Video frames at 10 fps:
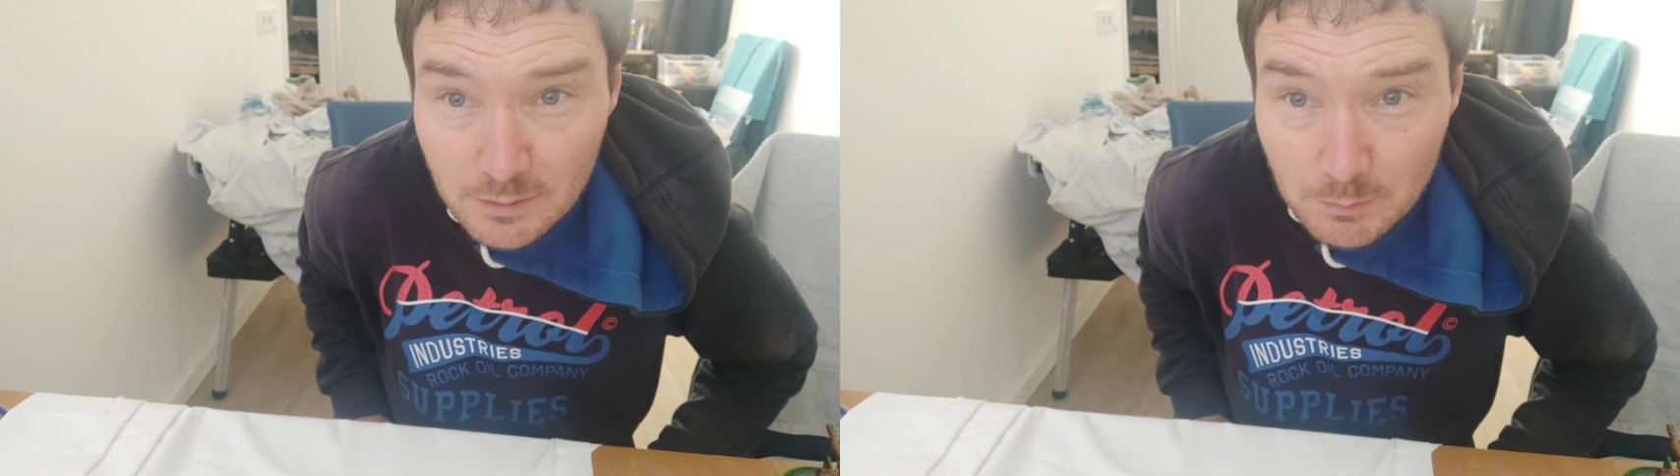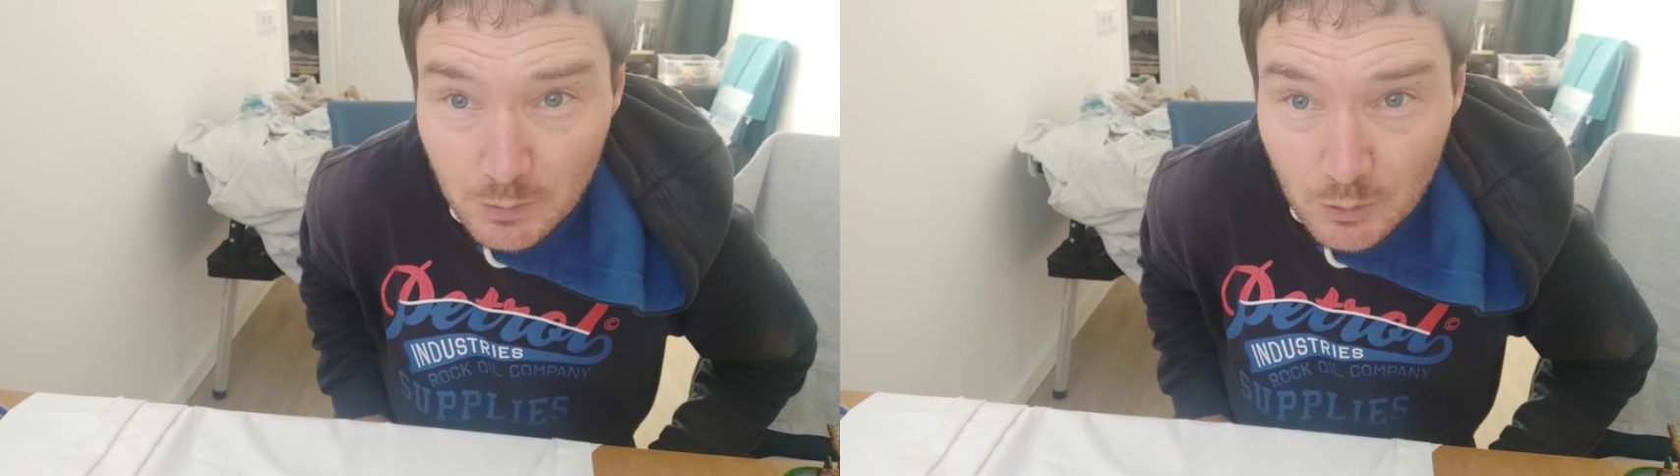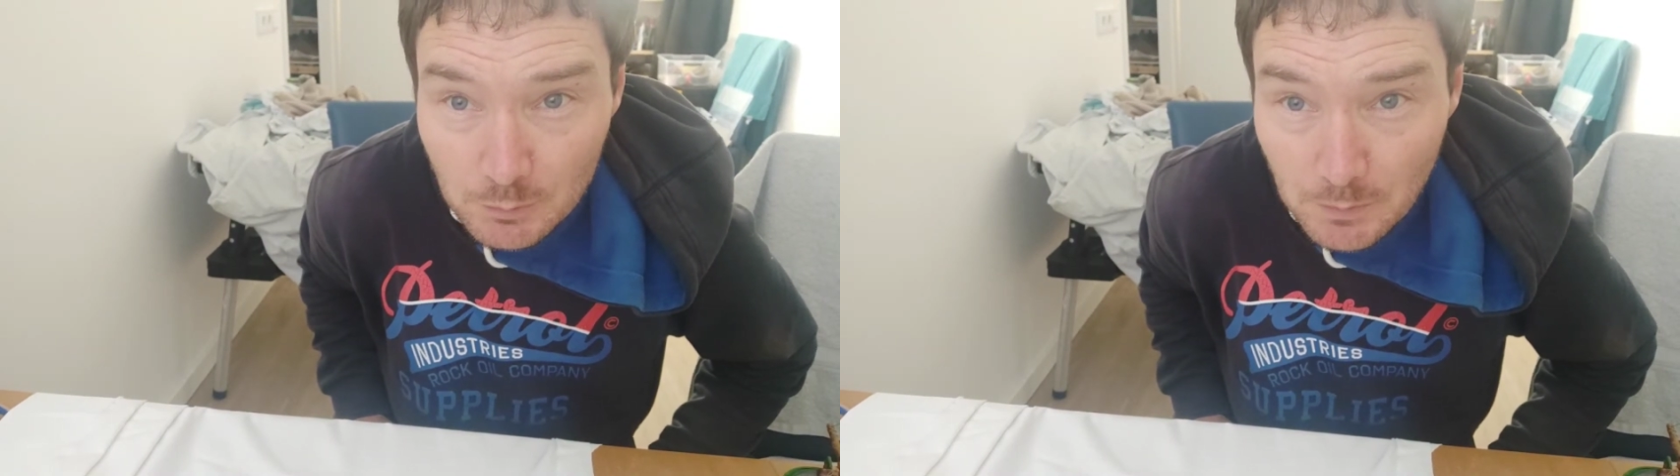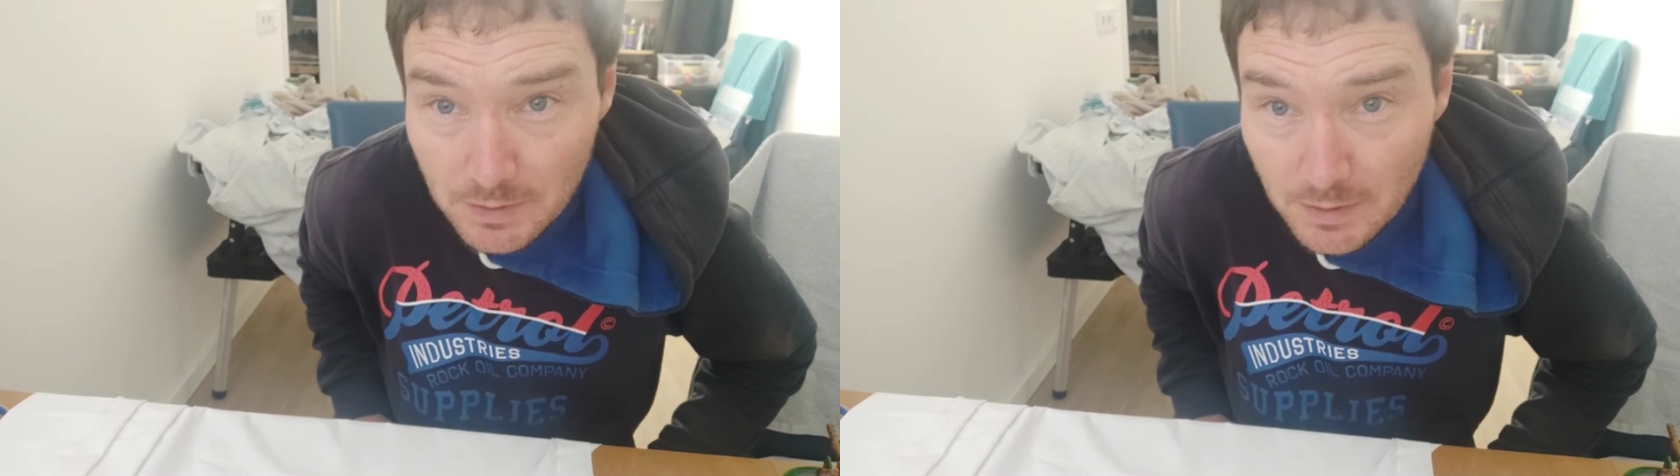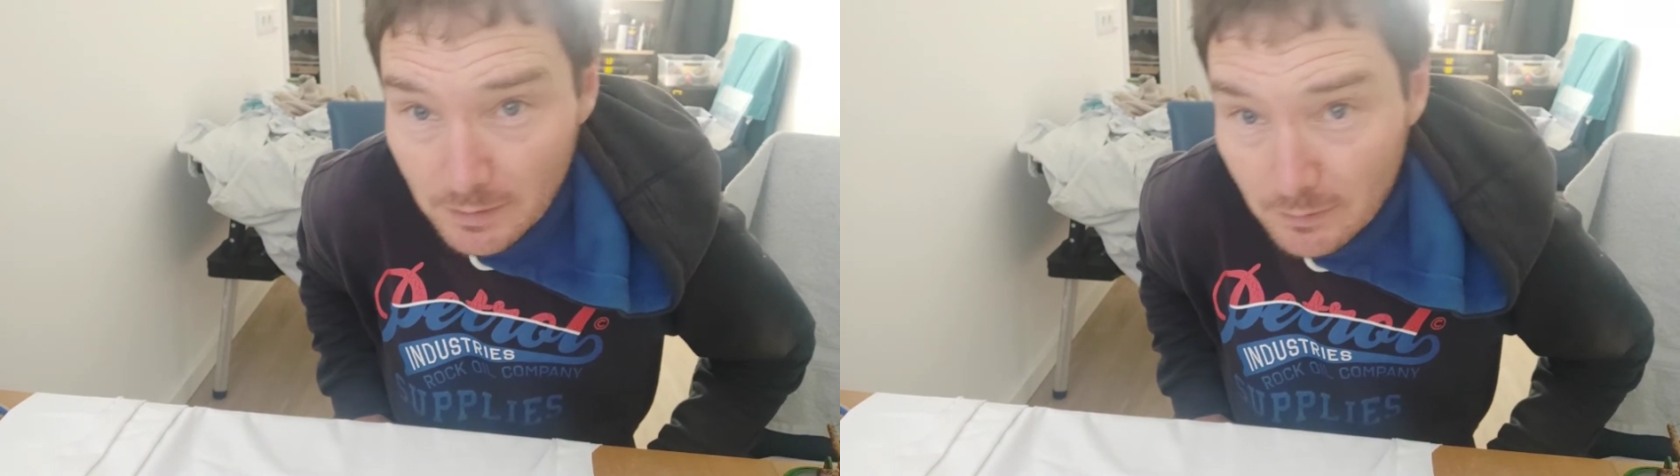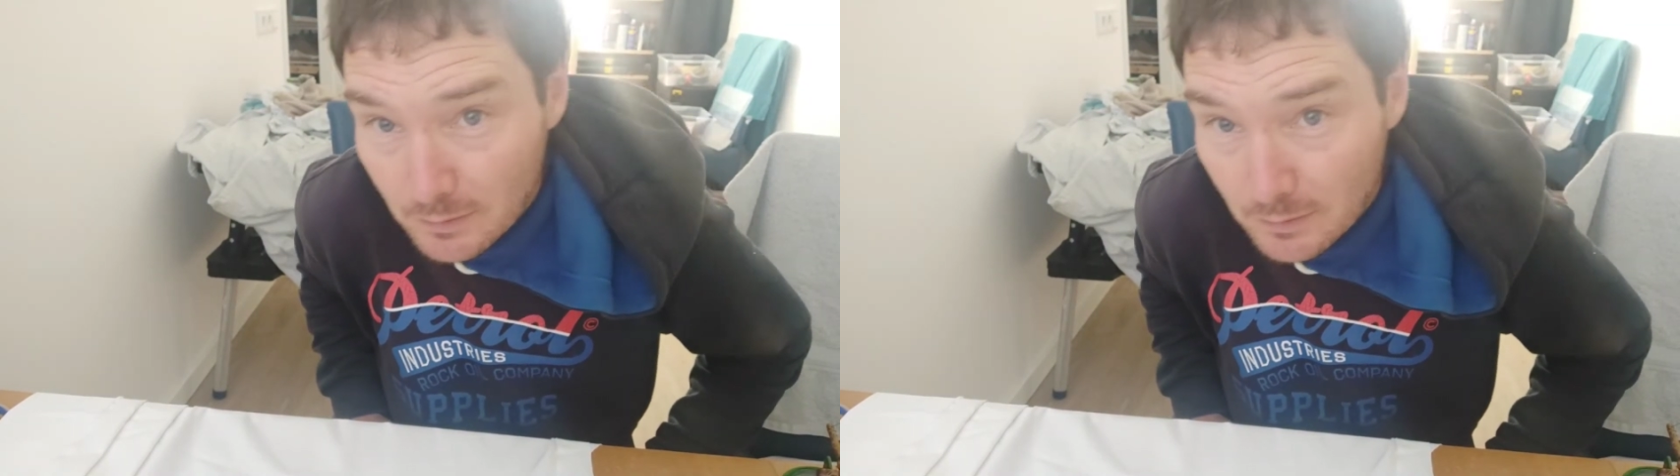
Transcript: it's because my head